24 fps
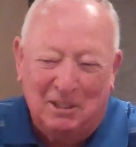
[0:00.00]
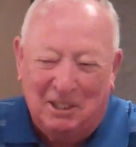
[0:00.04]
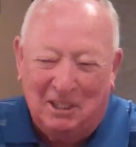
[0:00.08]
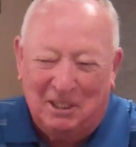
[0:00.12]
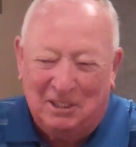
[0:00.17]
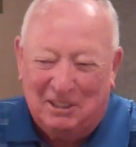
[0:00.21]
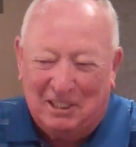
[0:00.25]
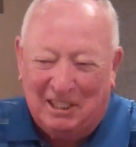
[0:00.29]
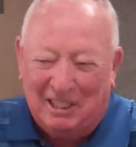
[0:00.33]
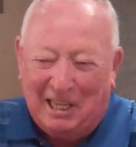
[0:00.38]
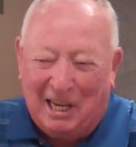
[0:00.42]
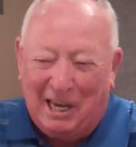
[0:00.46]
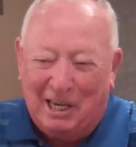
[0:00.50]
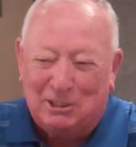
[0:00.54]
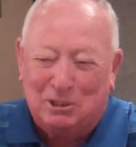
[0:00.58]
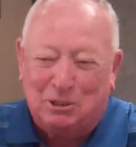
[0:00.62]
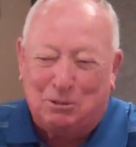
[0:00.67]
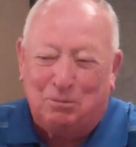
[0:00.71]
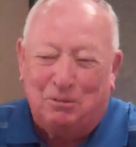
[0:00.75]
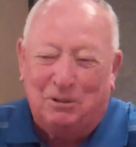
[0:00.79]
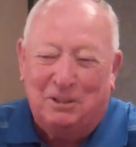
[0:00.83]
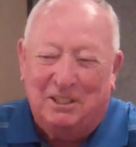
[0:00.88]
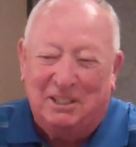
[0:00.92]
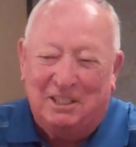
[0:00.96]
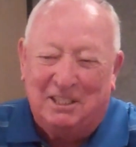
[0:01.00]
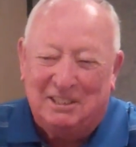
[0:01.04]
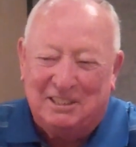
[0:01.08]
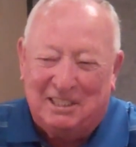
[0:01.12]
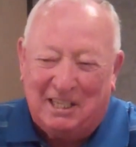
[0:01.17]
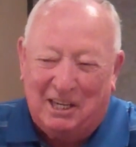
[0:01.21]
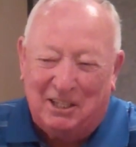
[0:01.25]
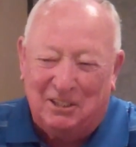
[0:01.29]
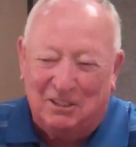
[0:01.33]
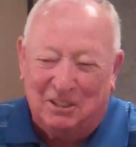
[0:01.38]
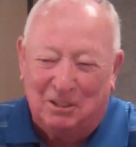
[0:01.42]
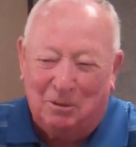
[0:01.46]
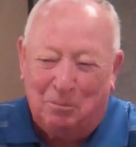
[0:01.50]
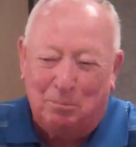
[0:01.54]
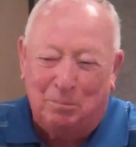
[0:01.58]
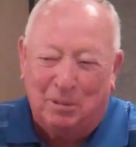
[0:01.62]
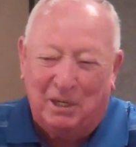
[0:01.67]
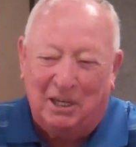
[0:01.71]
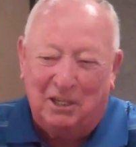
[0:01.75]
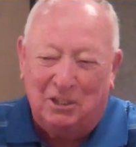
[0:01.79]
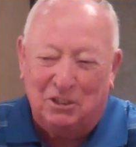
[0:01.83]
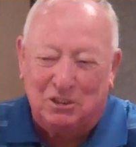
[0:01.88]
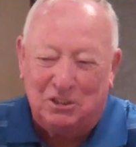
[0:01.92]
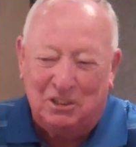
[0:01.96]
the last one. He's out on the
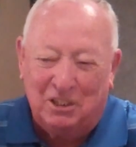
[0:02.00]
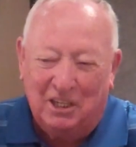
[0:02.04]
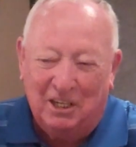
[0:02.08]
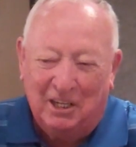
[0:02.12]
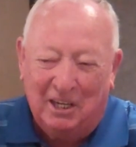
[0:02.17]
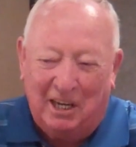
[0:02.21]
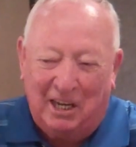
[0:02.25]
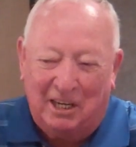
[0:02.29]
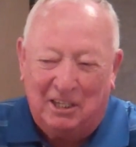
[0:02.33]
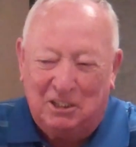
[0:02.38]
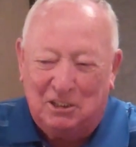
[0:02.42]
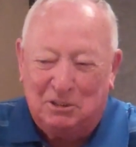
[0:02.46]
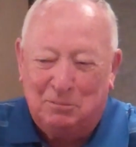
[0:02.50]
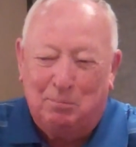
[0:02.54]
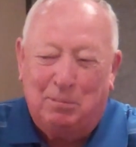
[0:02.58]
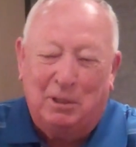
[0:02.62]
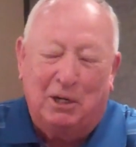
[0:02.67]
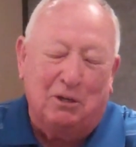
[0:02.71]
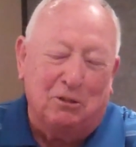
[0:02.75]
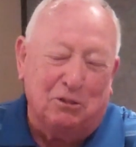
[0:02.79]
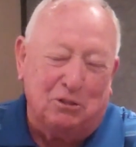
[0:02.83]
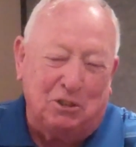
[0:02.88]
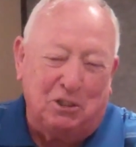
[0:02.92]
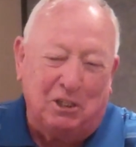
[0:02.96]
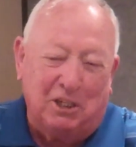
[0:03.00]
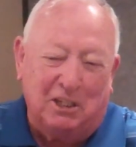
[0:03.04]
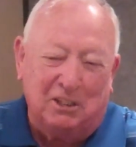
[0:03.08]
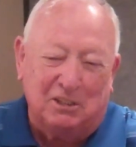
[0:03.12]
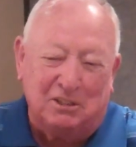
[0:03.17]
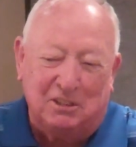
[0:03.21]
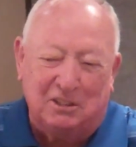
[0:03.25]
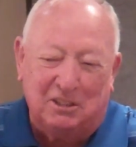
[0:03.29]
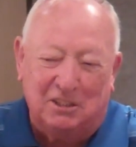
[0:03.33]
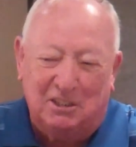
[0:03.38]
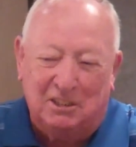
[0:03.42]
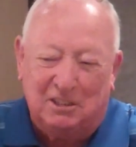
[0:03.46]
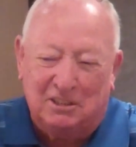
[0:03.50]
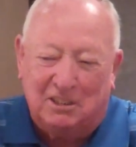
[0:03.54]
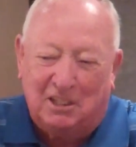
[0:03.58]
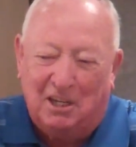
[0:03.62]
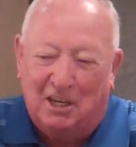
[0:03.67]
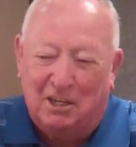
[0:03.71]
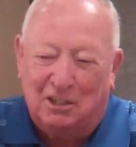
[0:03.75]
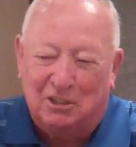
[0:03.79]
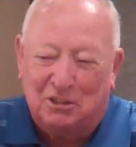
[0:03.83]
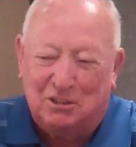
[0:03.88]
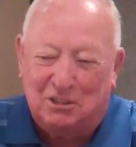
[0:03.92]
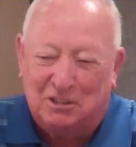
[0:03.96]
bench and he's bare chested. He's
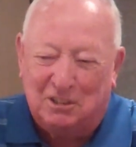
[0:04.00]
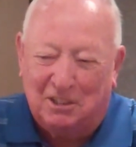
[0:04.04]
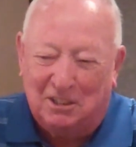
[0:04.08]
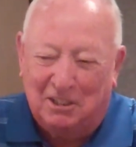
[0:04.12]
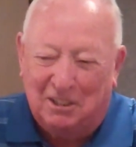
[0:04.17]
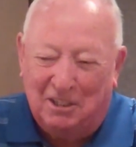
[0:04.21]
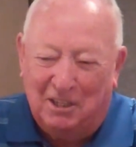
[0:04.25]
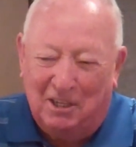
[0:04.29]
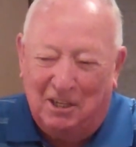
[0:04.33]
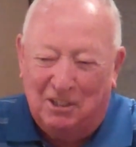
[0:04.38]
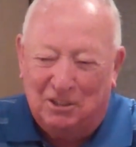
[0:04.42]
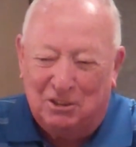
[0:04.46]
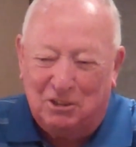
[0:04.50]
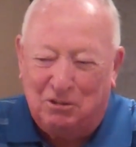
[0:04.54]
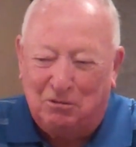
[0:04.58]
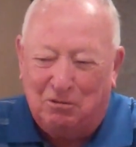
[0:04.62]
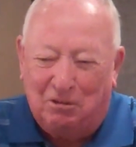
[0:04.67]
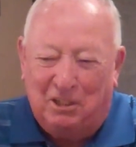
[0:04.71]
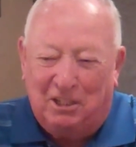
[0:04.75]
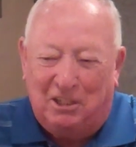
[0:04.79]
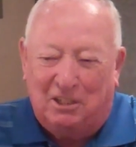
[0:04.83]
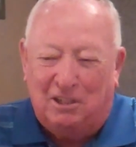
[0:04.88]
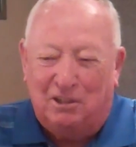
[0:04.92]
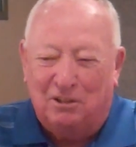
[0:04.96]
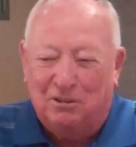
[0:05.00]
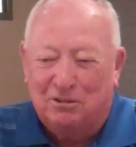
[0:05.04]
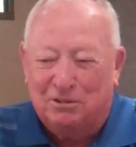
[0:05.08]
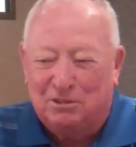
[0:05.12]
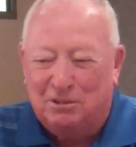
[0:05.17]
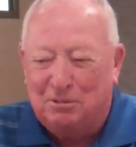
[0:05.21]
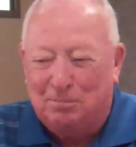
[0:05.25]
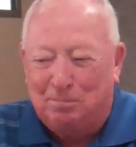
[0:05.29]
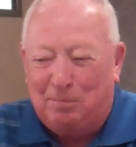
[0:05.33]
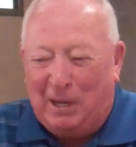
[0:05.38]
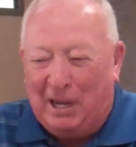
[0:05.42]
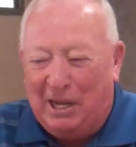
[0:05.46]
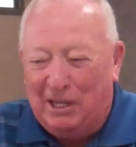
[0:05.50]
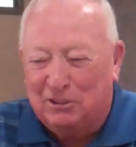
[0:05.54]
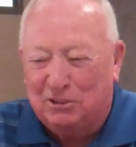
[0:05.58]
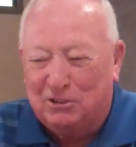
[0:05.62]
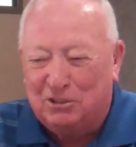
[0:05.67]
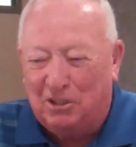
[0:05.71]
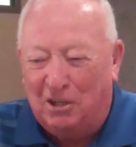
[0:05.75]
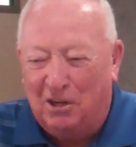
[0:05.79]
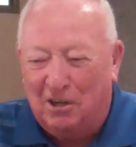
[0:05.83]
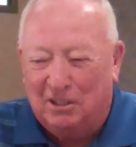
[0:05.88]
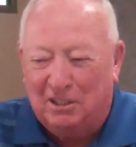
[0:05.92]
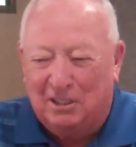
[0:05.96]
got his street clothes pants
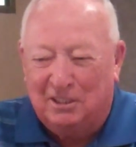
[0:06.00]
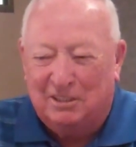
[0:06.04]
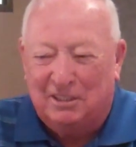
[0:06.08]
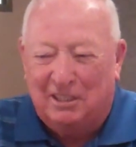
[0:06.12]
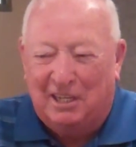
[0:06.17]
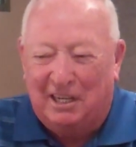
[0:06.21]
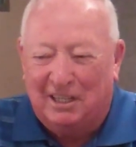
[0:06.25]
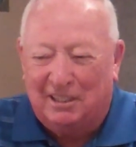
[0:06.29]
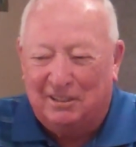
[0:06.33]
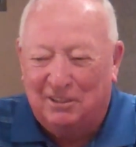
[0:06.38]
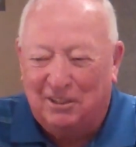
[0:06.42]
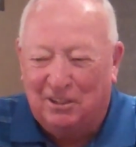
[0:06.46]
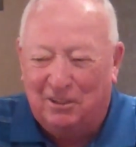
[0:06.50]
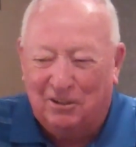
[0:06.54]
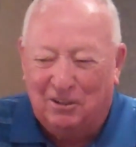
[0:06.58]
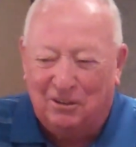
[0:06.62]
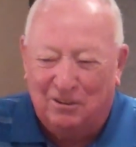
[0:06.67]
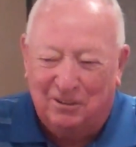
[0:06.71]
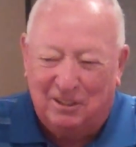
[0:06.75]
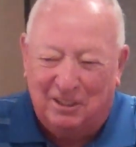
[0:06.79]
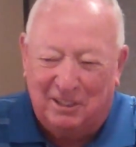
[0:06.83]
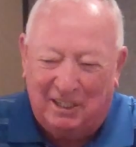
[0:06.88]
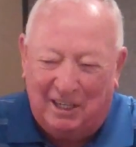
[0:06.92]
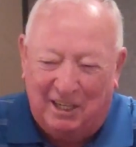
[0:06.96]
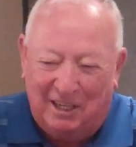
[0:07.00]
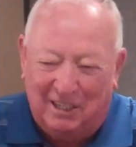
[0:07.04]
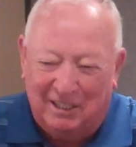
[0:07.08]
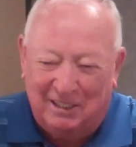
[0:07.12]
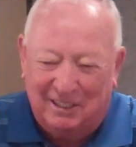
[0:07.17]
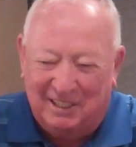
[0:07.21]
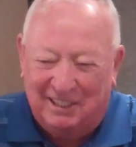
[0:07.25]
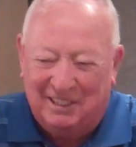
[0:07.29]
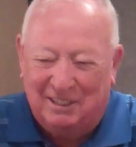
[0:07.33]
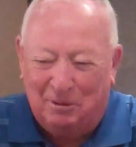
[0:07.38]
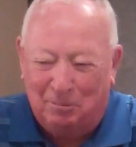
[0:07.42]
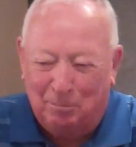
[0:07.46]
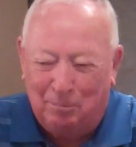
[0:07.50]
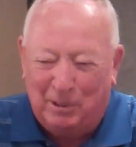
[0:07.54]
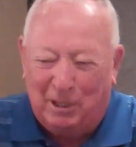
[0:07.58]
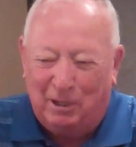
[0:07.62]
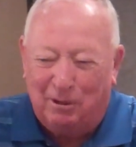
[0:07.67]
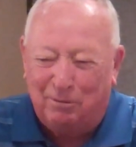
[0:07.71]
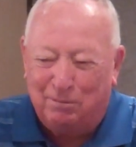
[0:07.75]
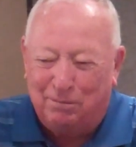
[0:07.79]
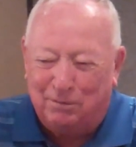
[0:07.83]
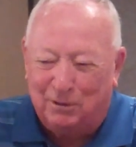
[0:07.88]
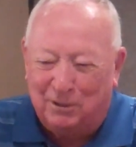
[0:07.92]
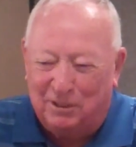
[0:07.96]
on and that, and
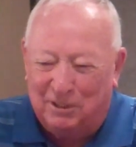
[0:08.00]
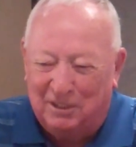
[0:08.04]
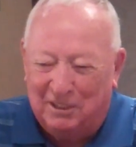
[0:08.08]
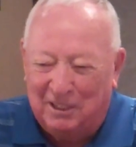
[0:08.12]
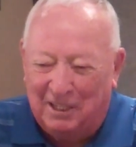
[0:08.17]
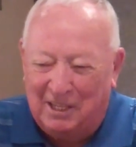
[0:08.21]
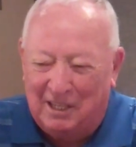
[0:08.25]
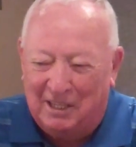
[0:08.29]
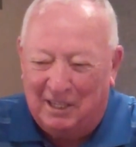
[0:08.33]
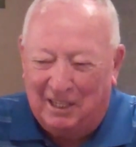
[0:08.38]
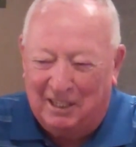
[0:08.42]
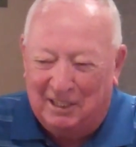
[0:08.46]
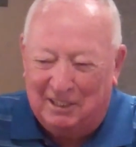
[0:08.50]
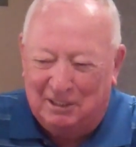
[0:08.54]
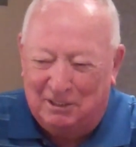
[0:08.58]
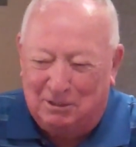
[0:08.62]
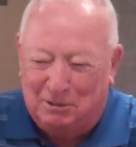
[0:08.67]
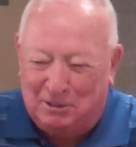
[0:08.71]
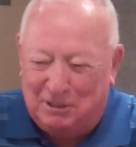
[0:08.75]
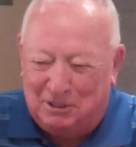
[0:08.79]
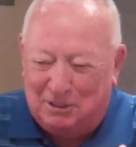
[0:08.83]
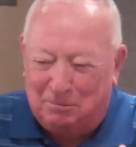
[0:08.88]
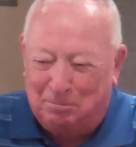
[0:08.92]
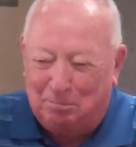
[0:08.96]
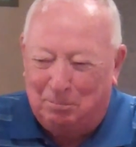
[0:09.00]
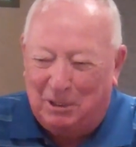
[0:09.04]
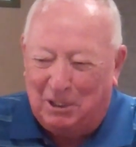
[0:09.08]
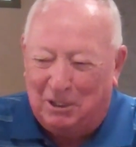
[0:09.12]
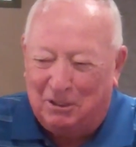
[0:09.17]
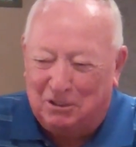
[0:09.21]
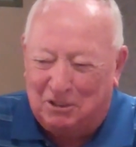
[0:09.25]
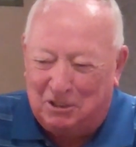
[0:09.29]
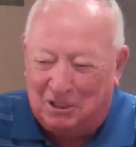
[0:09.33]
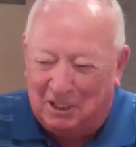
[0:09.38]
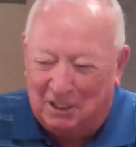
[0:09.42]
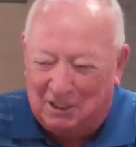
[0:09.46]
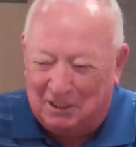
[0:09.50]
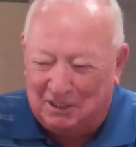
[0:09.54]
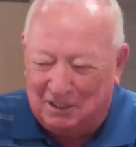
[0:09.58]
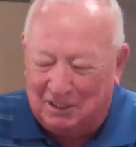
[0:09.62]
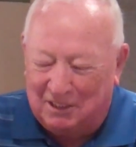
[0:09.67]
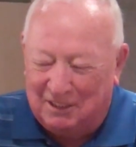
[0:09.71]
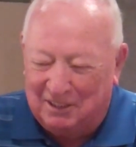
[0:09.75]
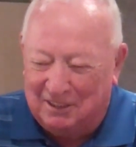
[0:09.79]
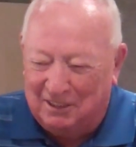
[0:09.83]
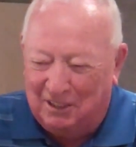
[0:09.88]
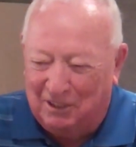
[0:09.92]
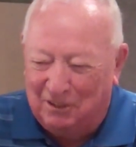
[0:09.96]
barefooted, and he's bare
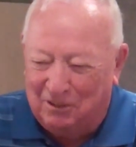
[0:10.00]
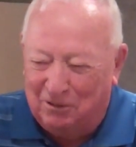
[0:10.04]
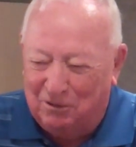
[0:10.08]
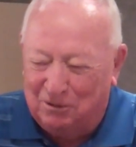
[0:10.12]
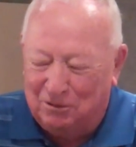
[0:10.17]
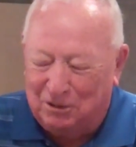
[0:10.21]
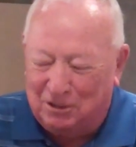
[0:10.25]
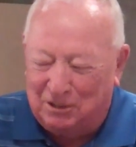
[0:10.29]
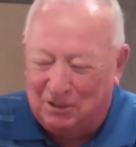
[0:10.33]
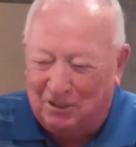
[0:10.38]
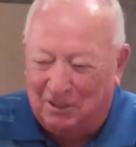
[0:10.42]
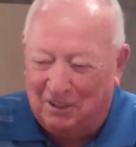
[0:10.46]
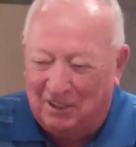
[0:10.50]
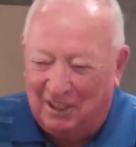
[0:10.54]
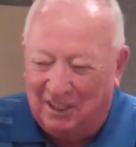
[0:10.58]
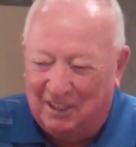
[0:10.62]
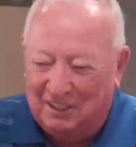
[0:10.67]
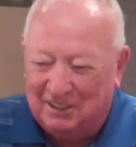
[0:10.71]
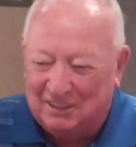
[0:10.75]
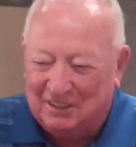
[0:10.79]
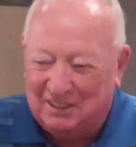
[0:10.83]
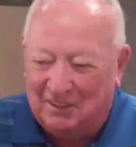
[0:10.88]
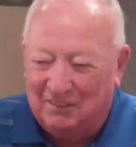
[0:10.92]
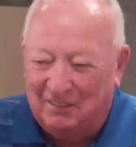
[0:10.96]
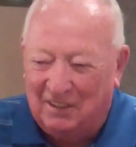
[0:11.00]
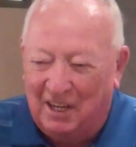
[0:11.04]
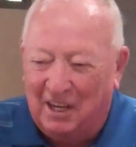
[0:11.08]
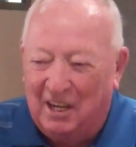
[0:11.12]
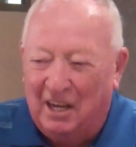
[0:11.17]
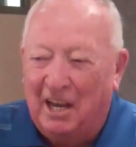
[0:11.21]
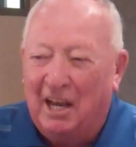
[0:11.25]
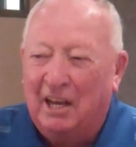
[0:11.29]
chested, no shirt on and something.